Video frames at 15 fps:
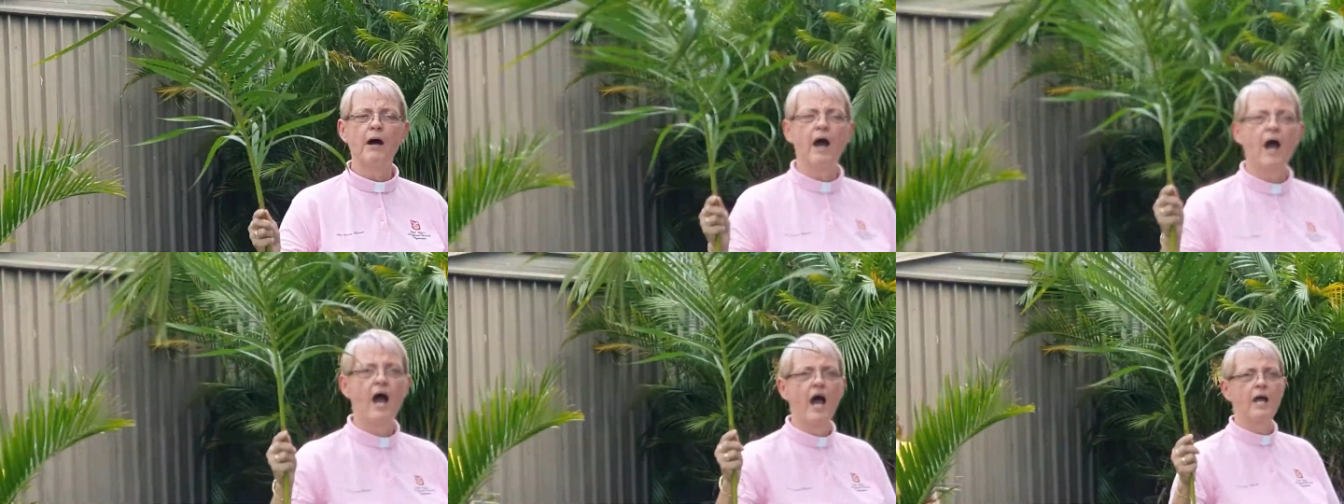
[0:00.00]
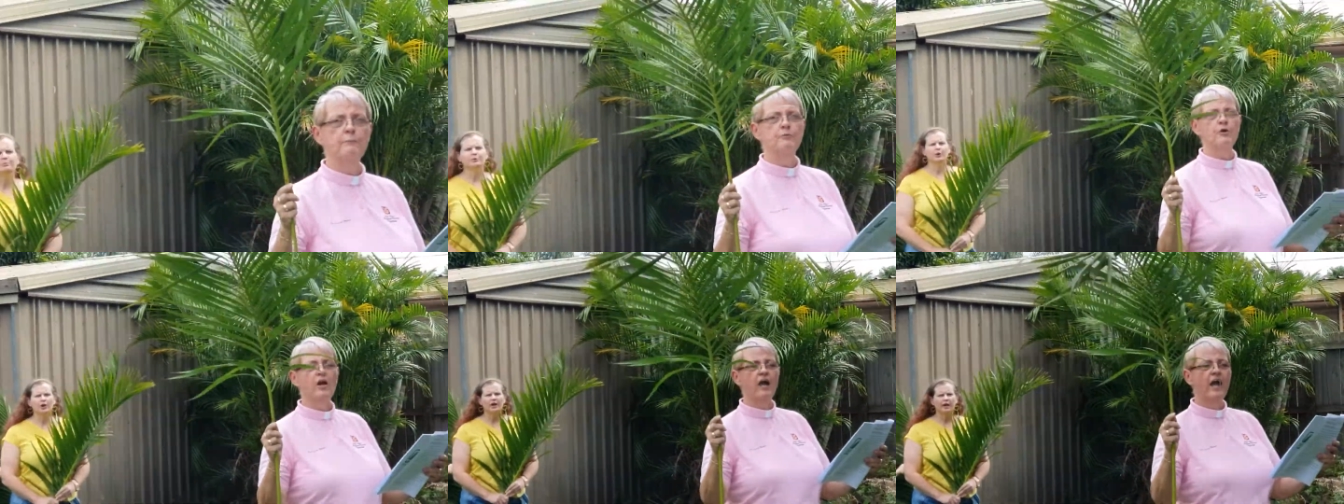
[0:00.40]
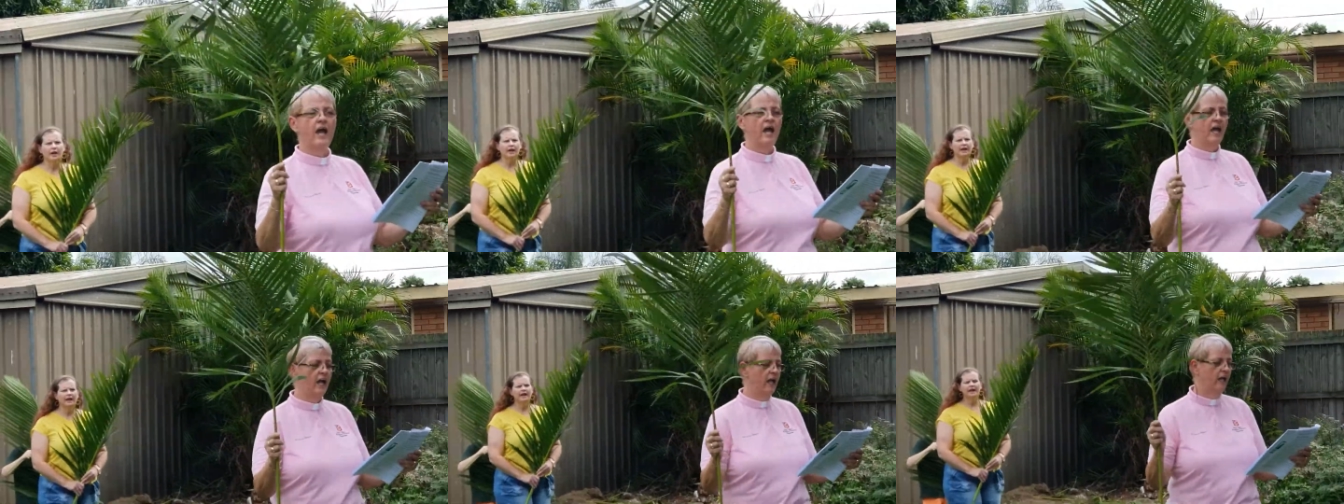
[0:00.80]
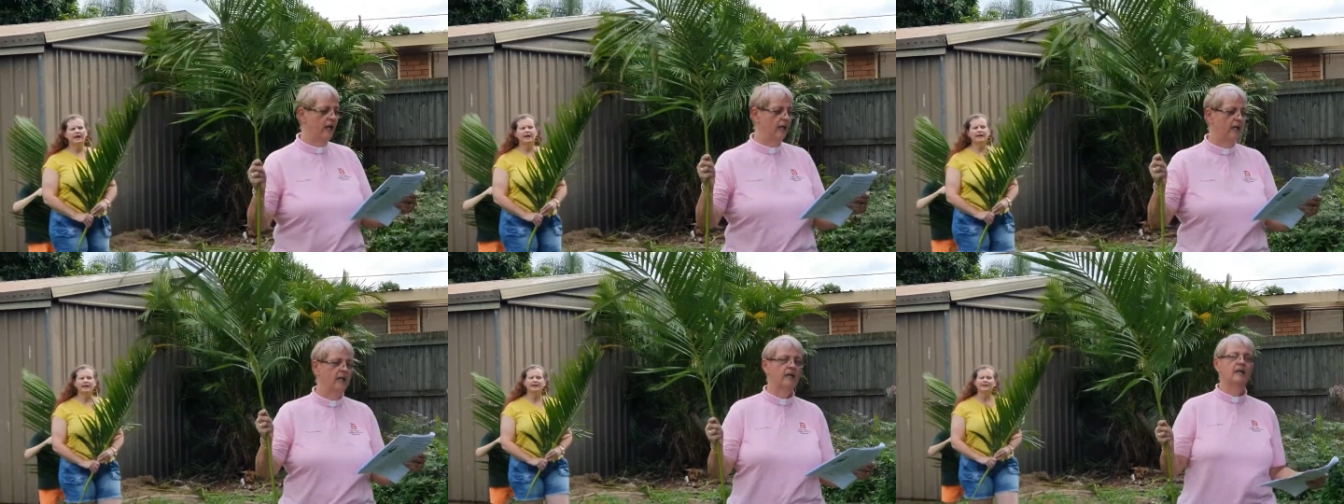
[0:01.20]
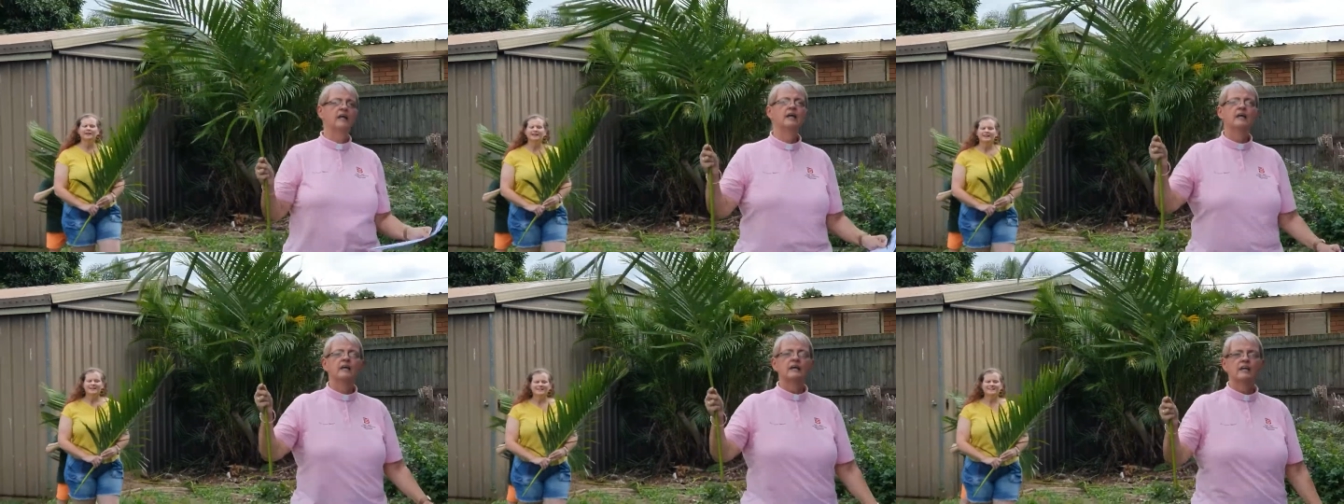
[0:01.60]
I pray.
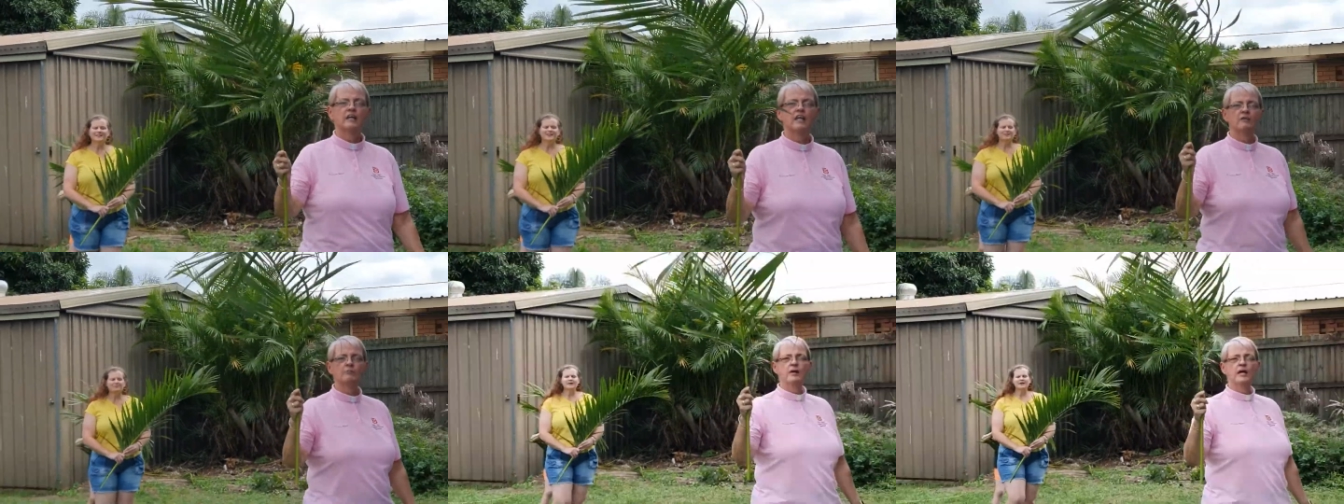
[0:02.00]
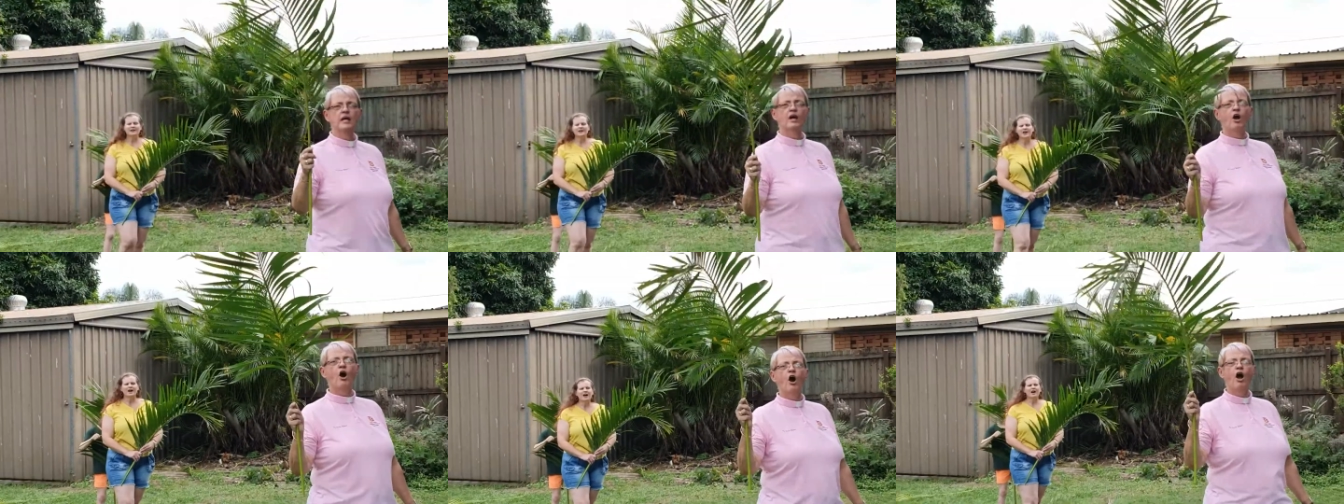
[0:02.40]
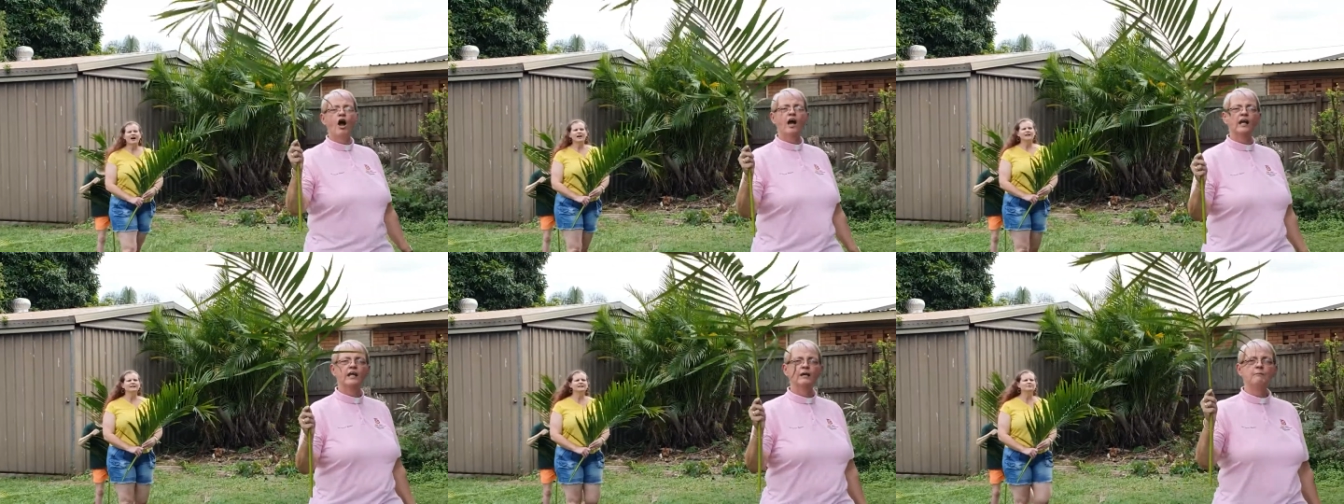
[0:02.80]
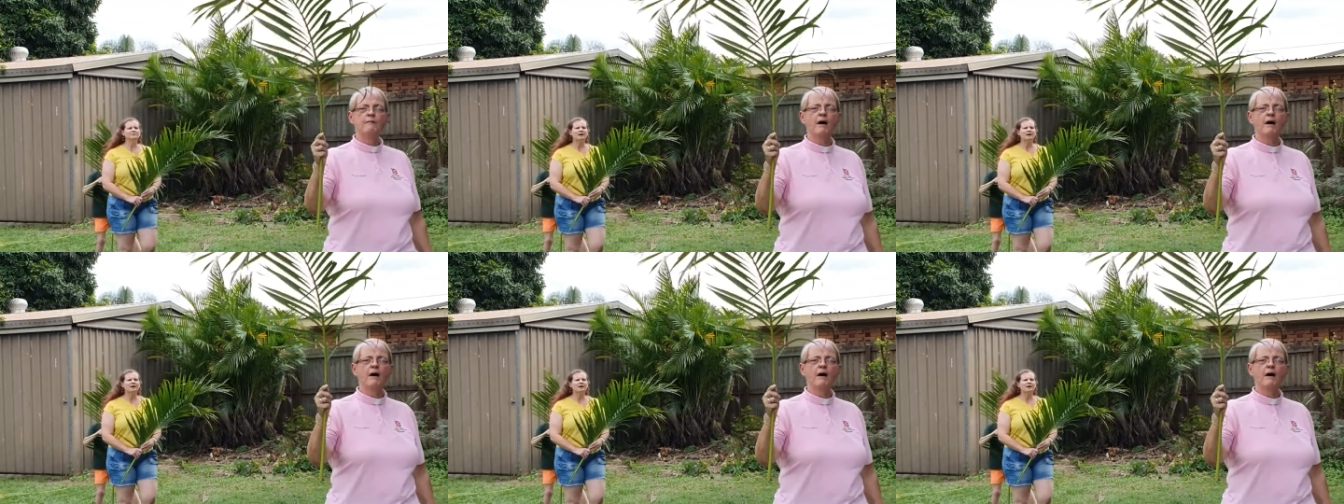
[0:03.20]
Give me oil in